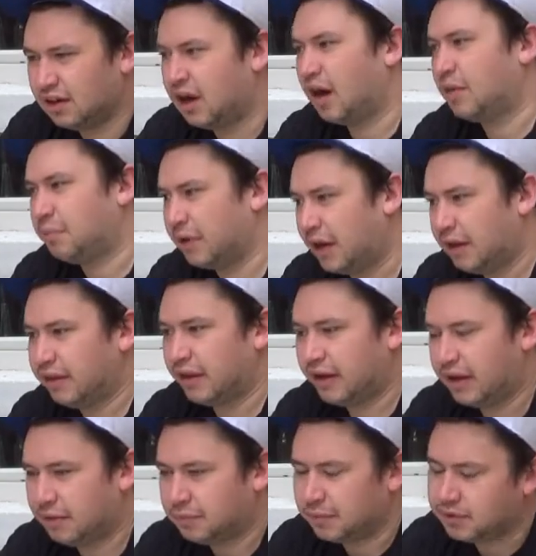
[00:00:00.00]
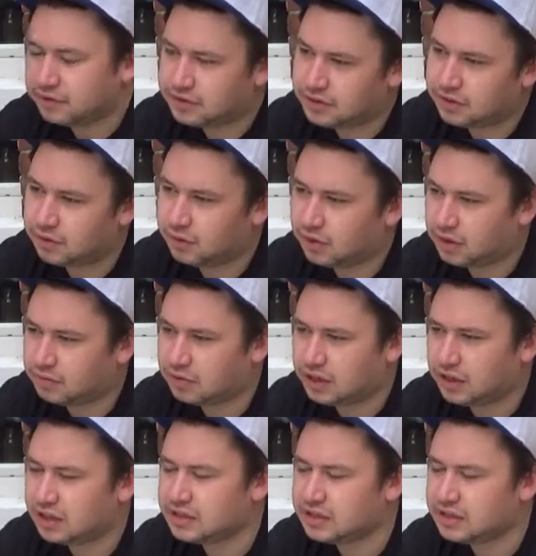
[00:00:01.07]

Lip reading: I'm better than him. Do you know what I mean?